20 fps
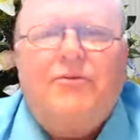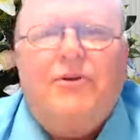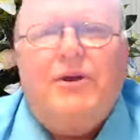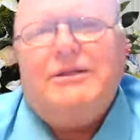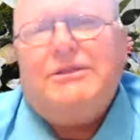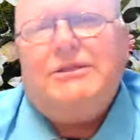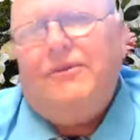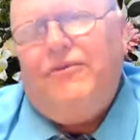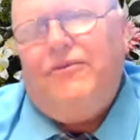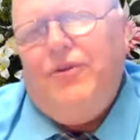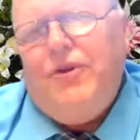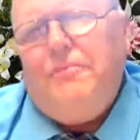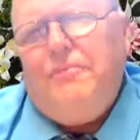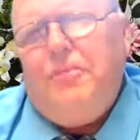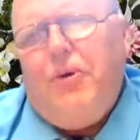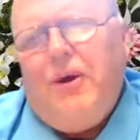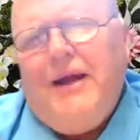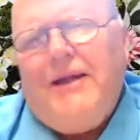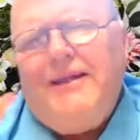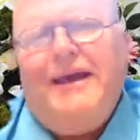Friends, if you
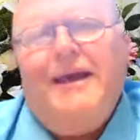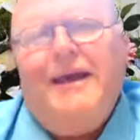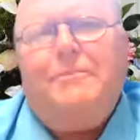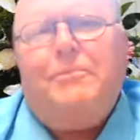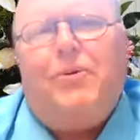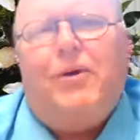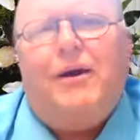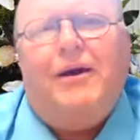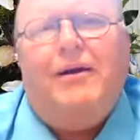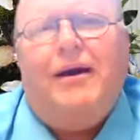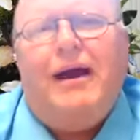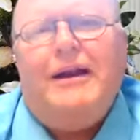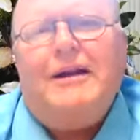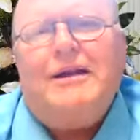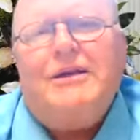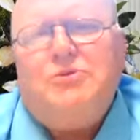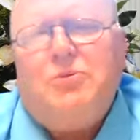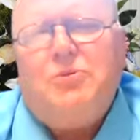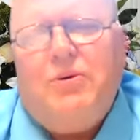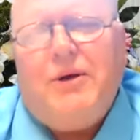prayed that prayer,
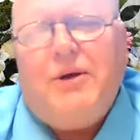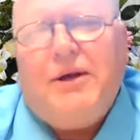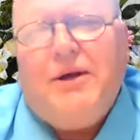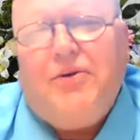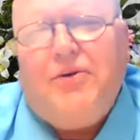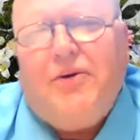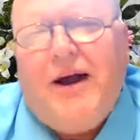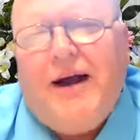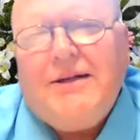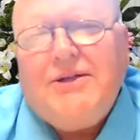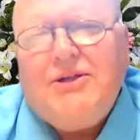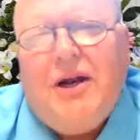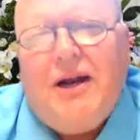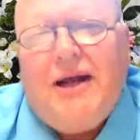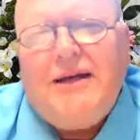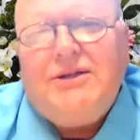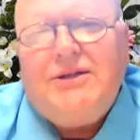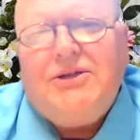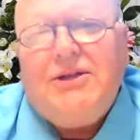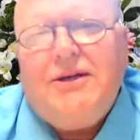I just want to
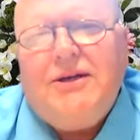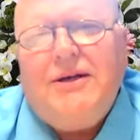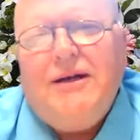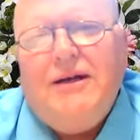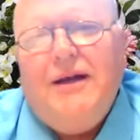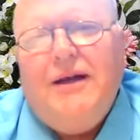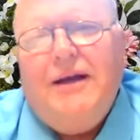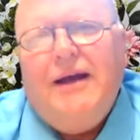congratulate you.